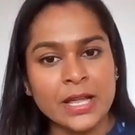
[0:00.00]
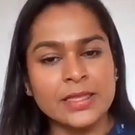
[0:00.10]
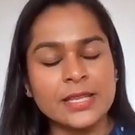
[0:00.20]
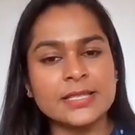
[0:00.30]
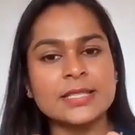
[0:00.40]

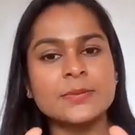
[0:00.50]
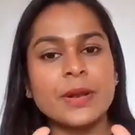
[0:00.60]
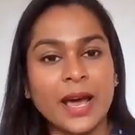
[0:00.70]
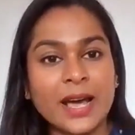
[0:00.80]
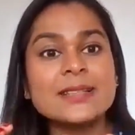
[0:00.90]
The
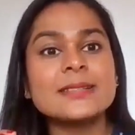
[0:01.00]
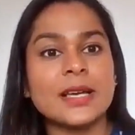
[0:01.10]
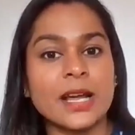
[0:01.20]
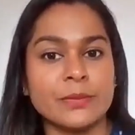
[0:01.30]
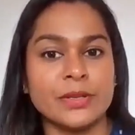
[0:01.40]
splice
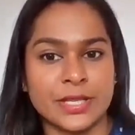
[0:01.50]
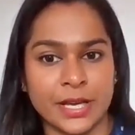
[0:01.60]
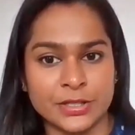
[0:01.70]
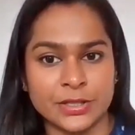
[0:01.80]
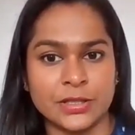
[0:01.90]
site
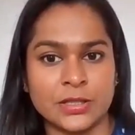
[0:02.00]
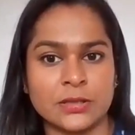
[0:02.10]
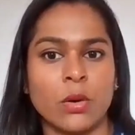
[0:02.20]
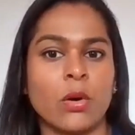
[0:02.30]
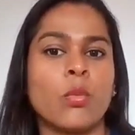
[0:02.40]
mutations,
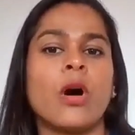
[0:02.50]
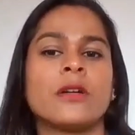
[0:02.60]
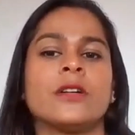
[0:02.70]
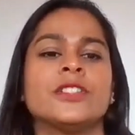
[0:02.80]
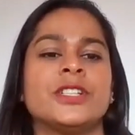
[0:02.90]
or
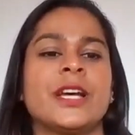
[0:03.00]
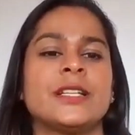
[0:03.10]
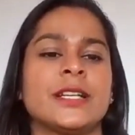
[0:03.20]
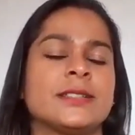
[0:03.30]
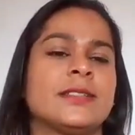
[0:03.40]
what are
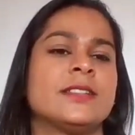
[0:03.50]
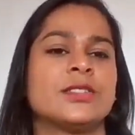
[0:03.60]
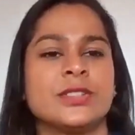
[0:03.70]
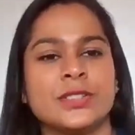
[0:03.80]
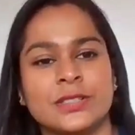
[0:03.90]
genetic
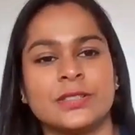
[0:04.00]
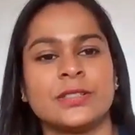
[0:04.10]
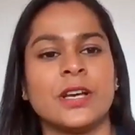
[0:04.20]
scissors,